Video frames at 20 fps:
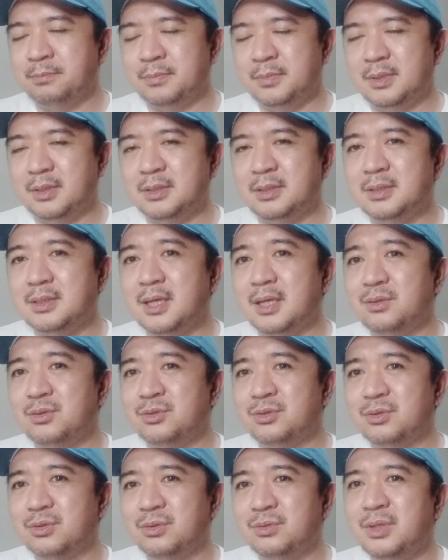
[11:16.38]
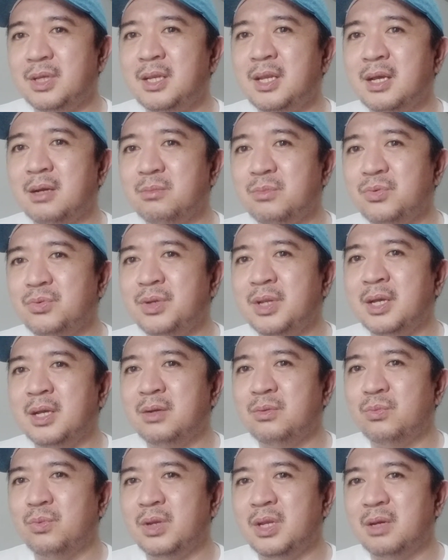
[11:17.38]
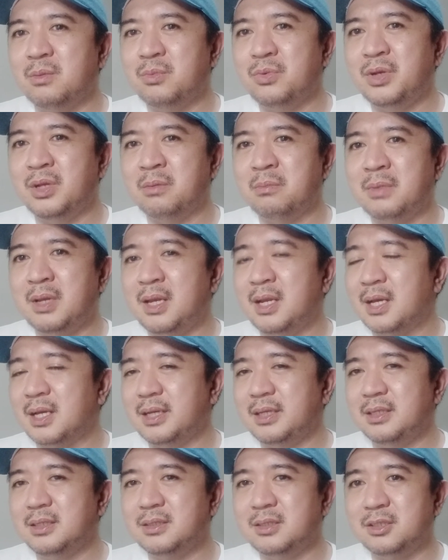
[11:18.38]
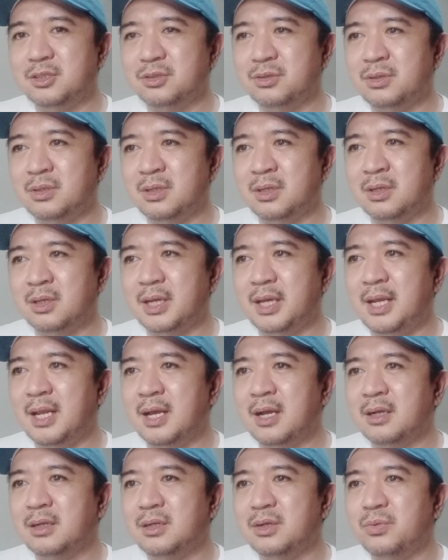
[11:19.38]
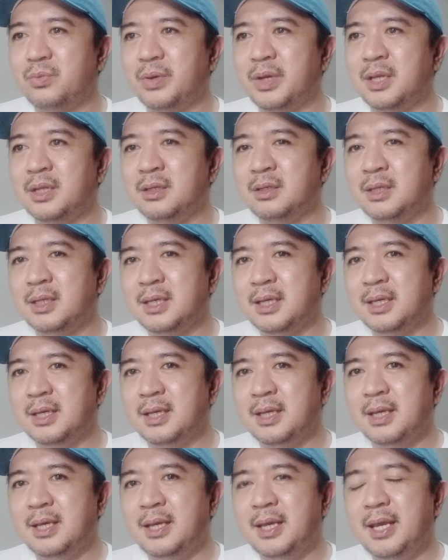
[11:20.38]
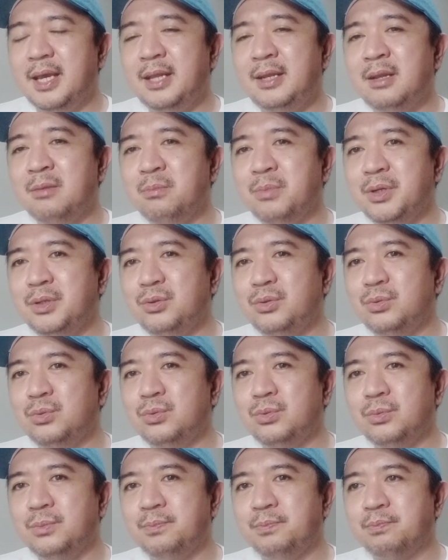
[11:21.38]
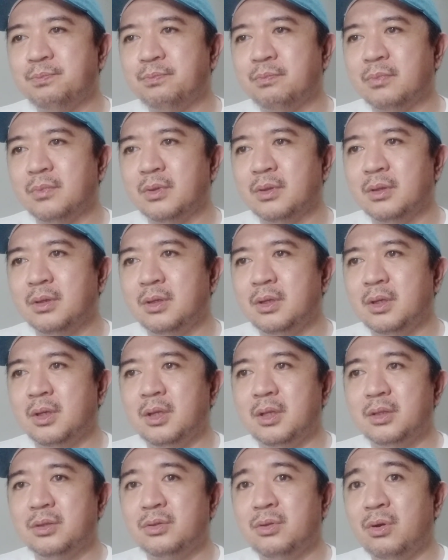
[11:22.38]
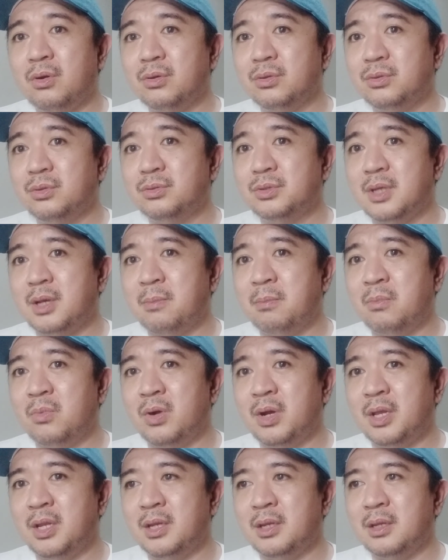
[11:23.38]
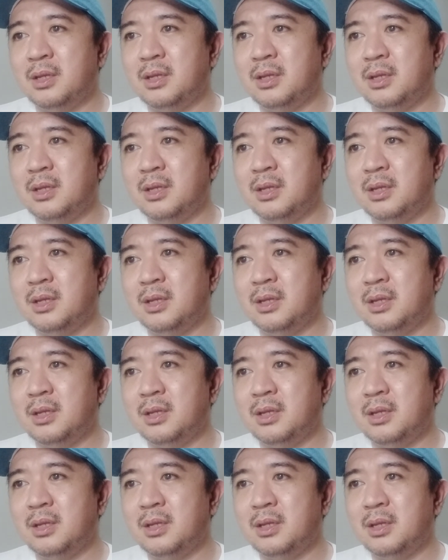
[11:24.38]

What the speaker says: Status quo na lang muna, wala munang malaking decision na kailangan gawin. And number two, talk to someone.